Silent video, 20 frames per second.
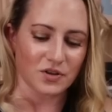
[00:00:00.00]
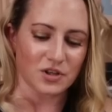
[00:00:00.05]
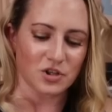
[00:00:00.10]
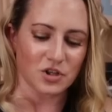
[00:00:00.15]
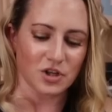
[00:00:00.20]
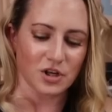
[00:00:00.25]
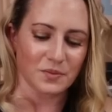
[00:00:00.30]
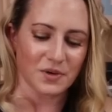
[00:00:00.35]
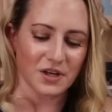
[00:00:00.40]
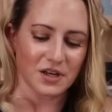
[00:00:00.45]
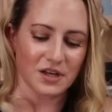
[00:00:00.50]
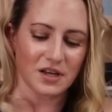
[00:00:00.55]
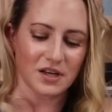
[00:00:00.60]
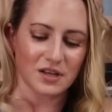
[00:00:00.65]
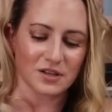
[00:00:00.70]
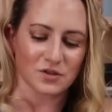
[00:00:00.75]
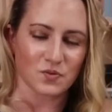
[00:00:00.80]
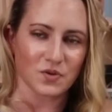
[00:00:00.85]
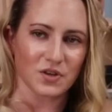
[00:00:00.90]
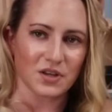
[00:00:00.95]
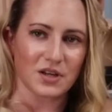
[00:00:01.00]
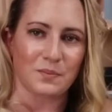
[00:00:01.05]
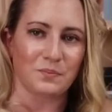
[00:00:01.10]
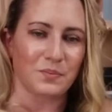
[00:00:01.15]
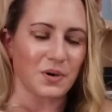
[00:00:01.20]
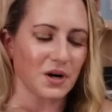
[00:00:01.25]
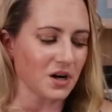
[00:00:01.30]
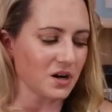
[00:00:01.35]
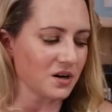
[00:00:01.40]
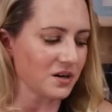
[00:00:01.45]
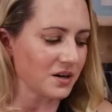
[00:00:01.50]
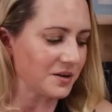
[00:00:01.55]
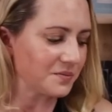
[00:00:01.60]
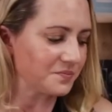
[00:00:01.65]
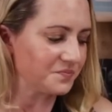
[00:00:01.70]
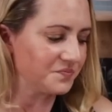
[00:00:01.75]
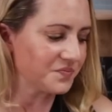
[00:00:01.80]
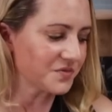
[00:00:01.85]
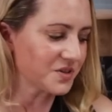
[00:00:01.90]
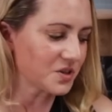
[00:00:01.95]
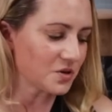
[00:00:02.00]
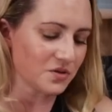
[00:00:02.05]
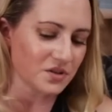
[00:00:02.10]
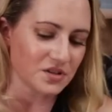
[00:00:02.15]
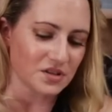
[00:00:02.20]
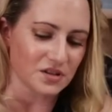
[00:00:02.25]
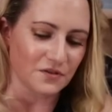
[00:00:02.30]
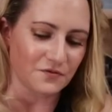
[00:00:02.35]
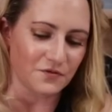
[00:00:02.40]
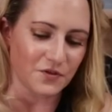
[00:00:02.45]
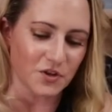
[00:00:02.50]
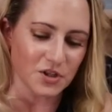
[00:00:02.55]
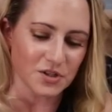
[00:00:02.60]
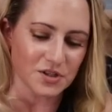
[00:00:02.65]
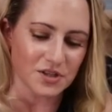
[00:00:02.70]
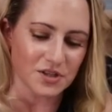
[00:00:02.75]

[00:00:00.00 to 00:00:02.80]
the Derma E is really a bargain. So this is the full